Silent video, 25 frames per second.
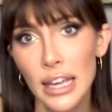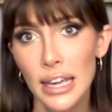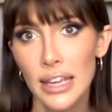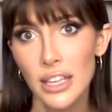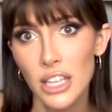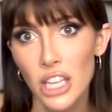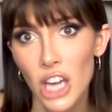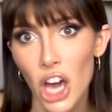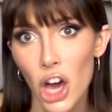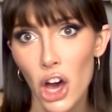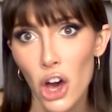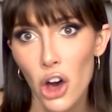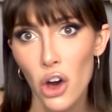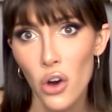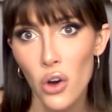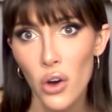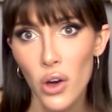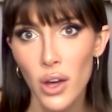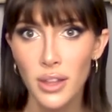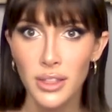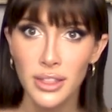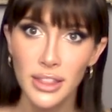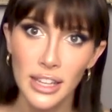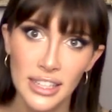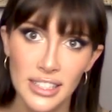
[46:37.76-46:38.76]
thank you.
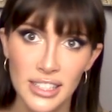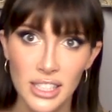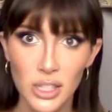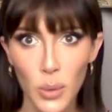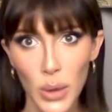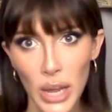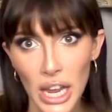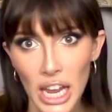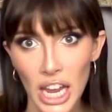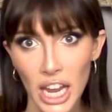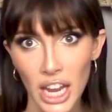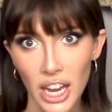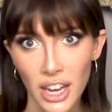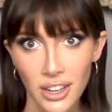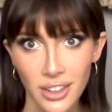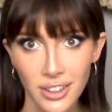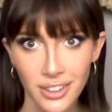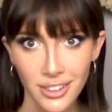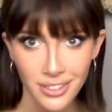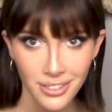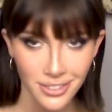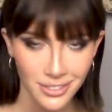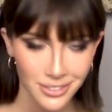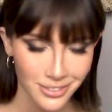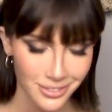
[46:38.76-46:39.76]
Thanks, Queen.
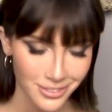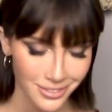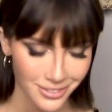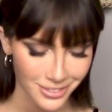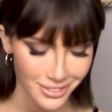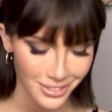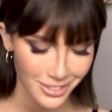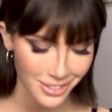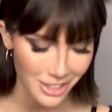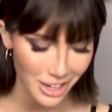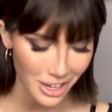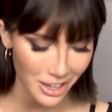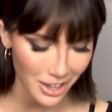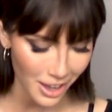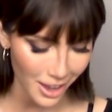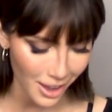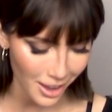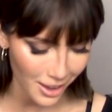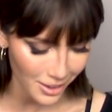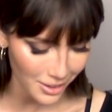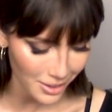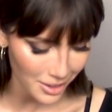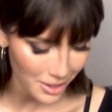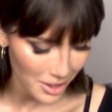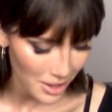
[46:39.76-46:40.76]

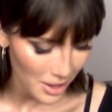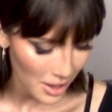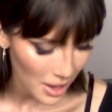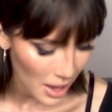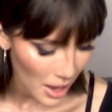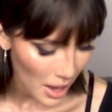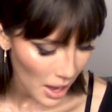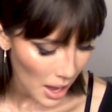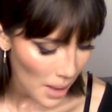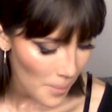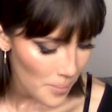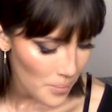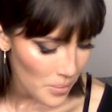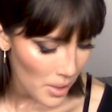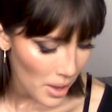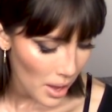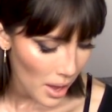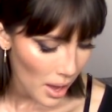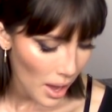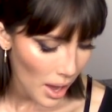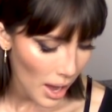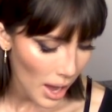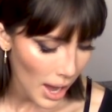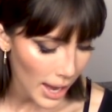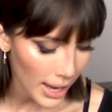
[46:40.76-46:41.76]
JK.
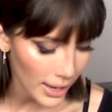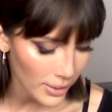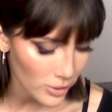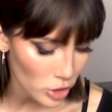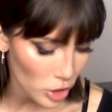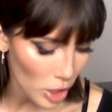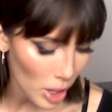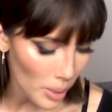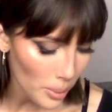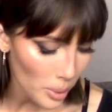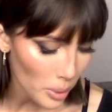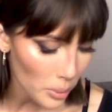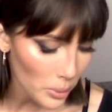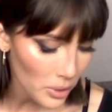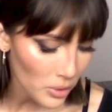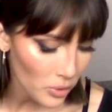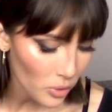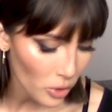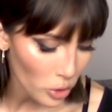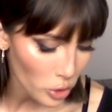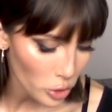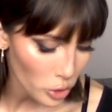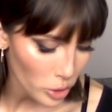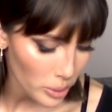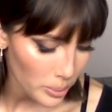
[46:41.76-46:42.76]
I have trouble with
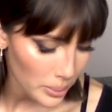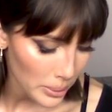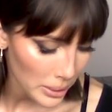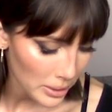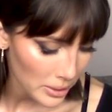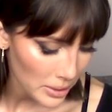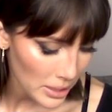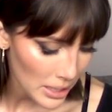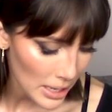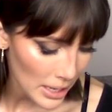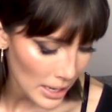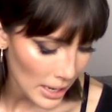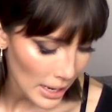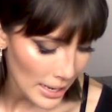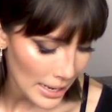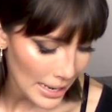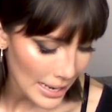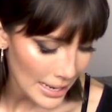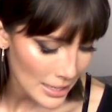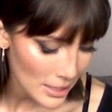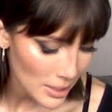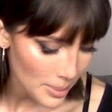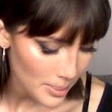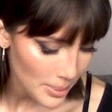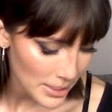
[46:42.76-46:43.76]
vulnerability and
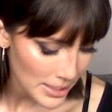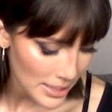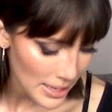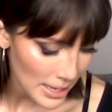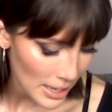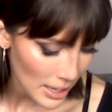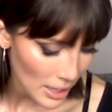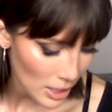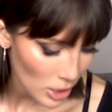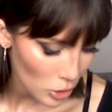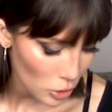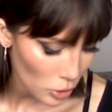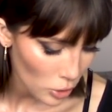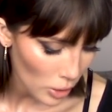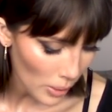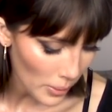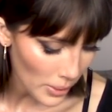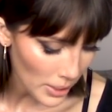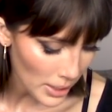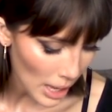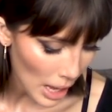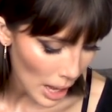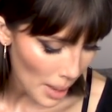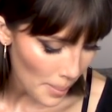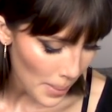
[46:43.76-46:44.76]
intimacy.
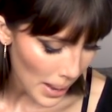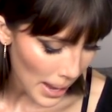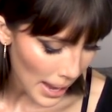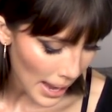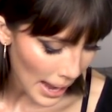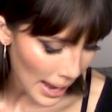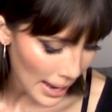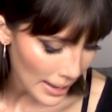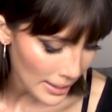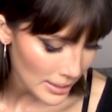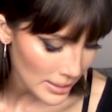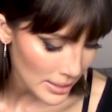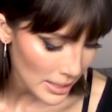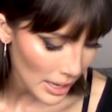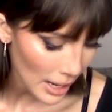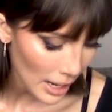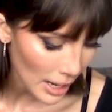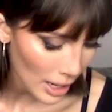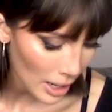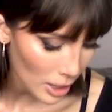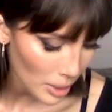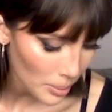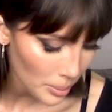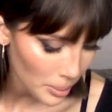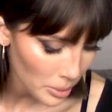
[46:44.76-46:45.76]
Growing up, I had a
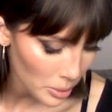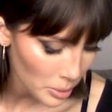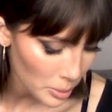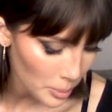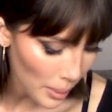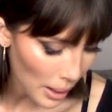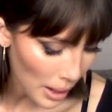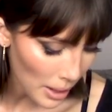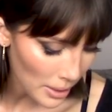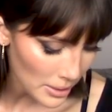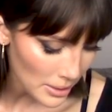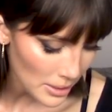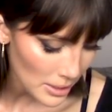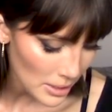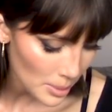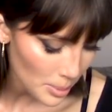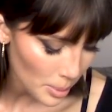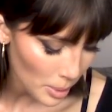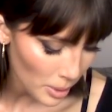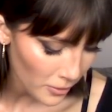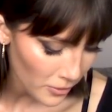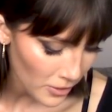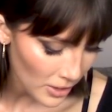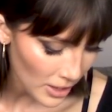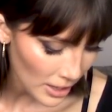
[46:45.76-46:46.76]
terrible body
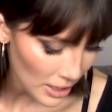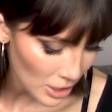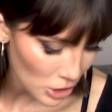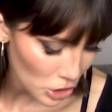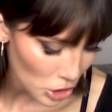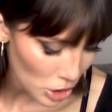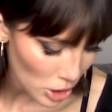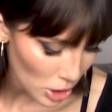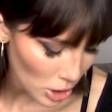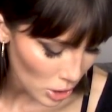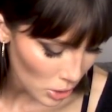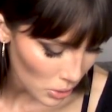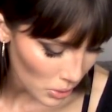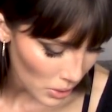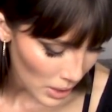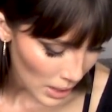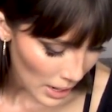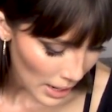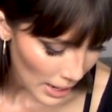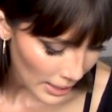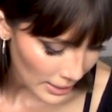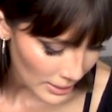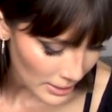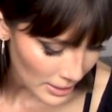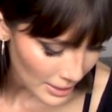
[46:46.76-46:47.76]
dysmorphia issue,
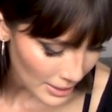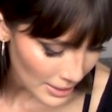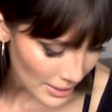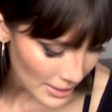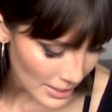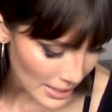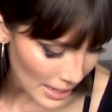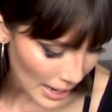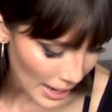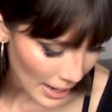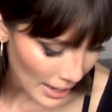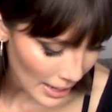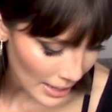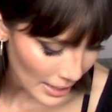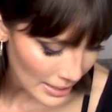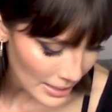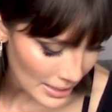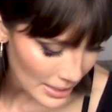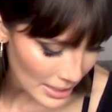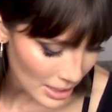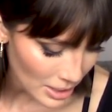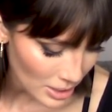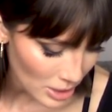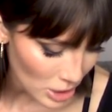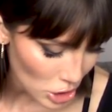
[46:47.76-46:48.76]
and to this day, it's
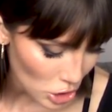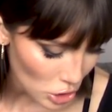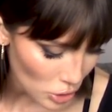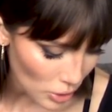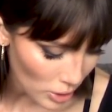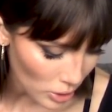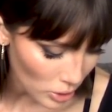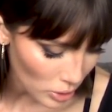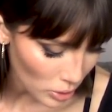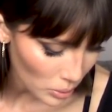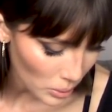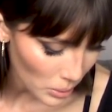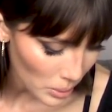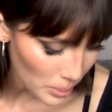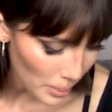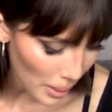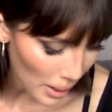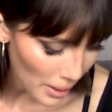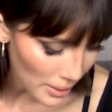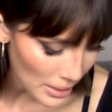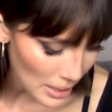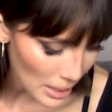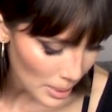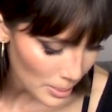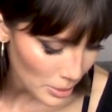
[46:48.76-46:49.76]
still a struggle with
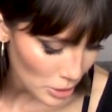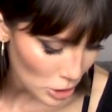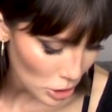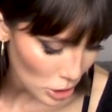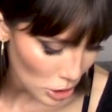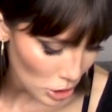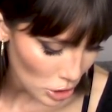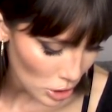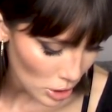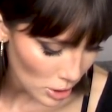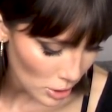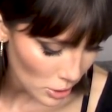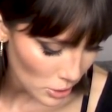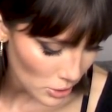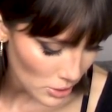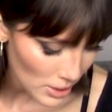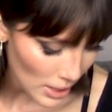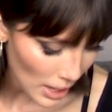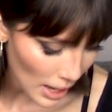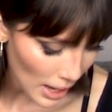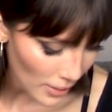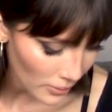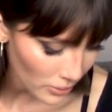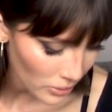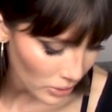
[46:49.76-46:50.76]
body image issues.
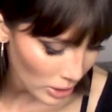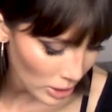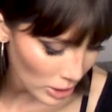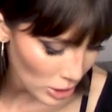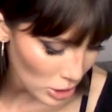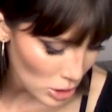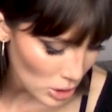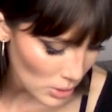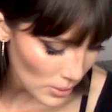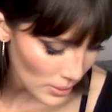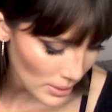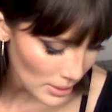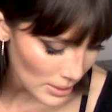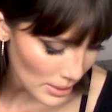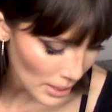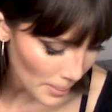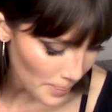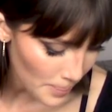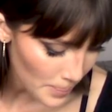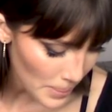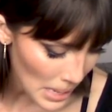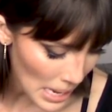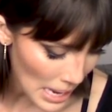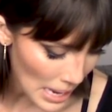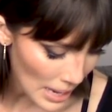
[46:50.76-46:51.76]
I've learned to
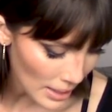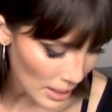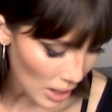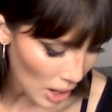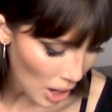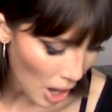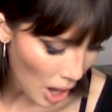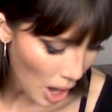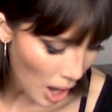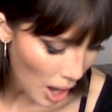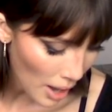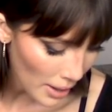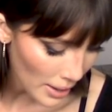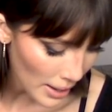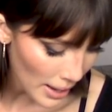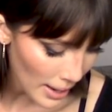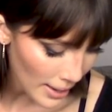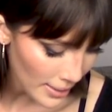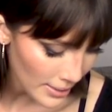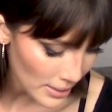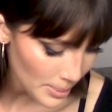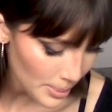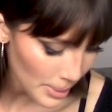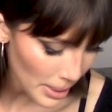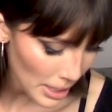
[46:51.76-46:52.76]
accept being a hot
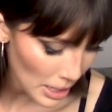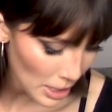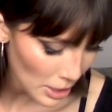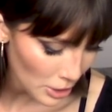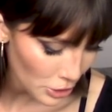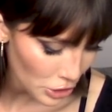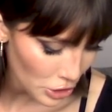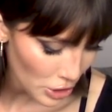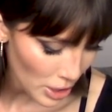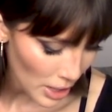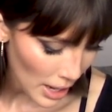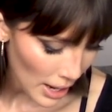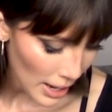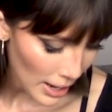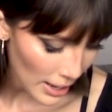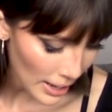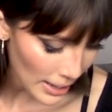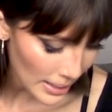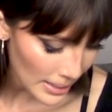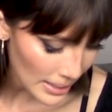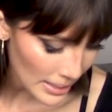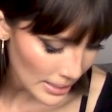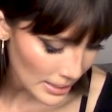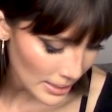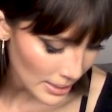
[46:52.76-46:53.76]
ass bitch, and I
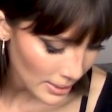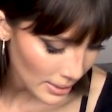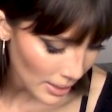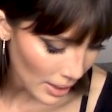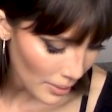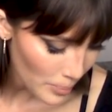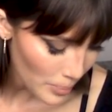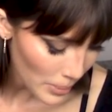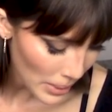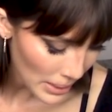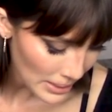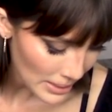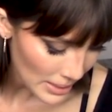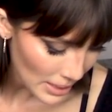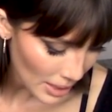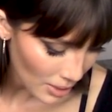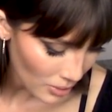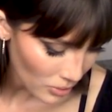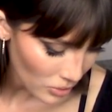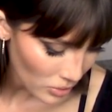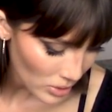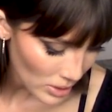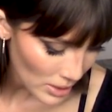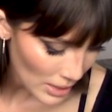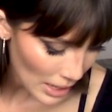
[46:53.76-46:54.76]
need to love
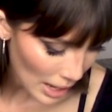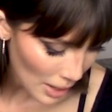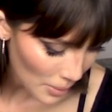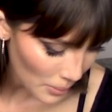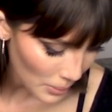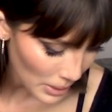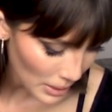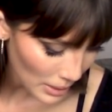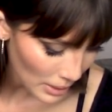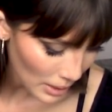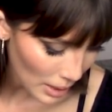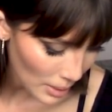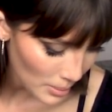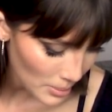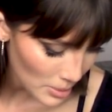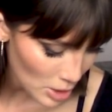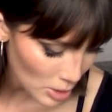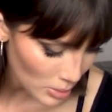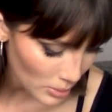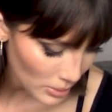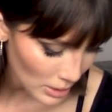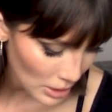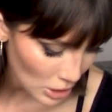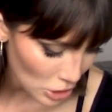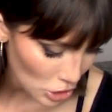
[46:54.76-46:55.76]
myself. Yet, when it comes
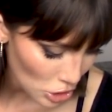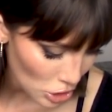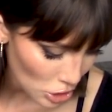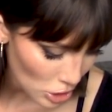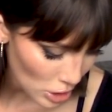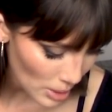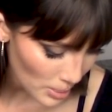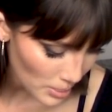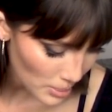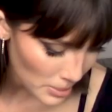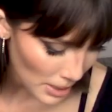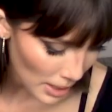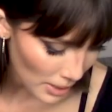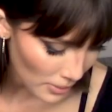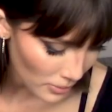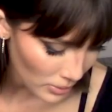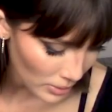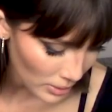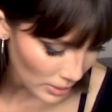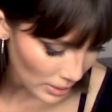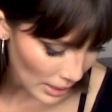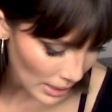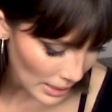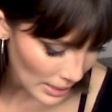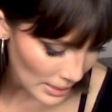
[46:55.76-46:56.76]
to relationships, I've
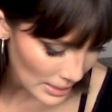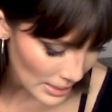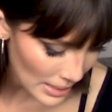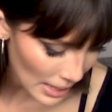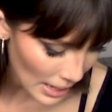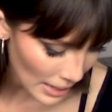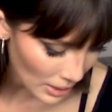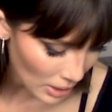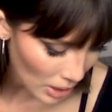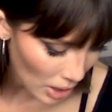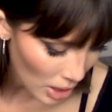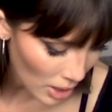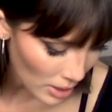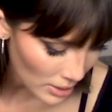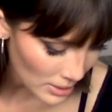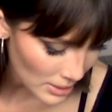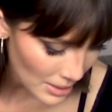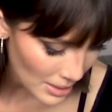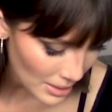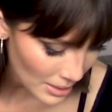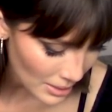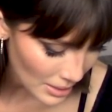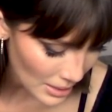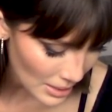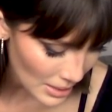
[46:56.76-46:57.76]
realized I
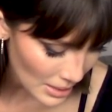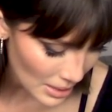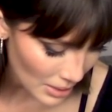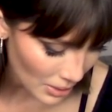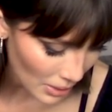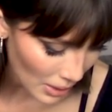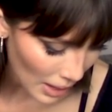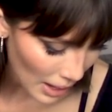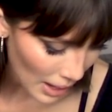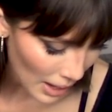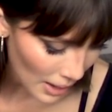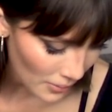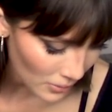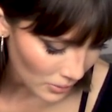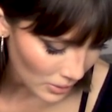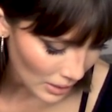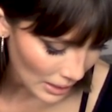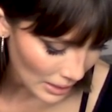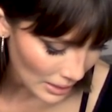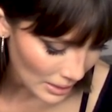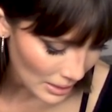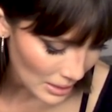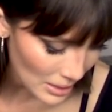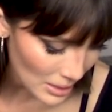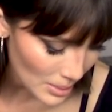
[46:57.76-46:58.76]
constantly still have
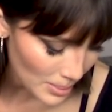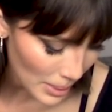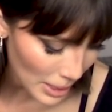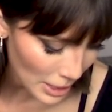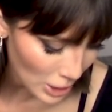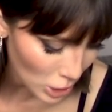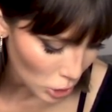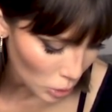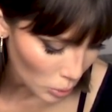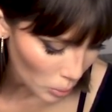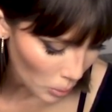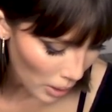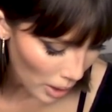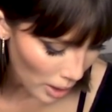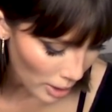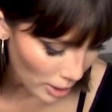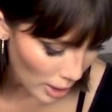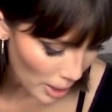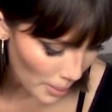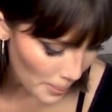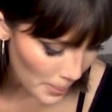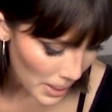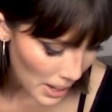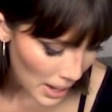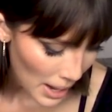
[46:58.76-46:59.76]
like this mental wall
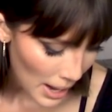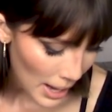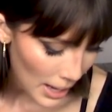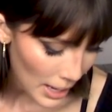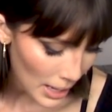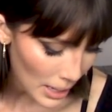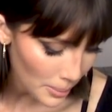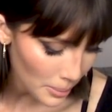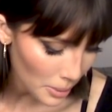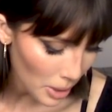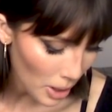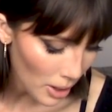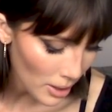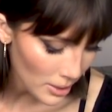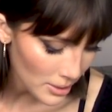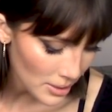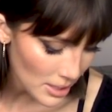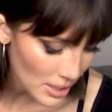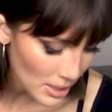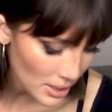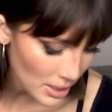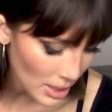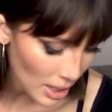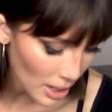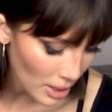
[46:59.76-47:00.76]
up, and I'm
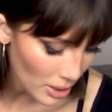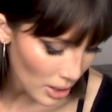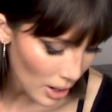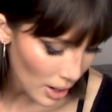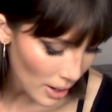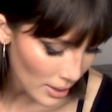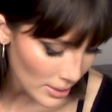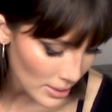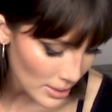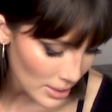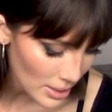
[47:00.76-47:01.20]
constantly on guard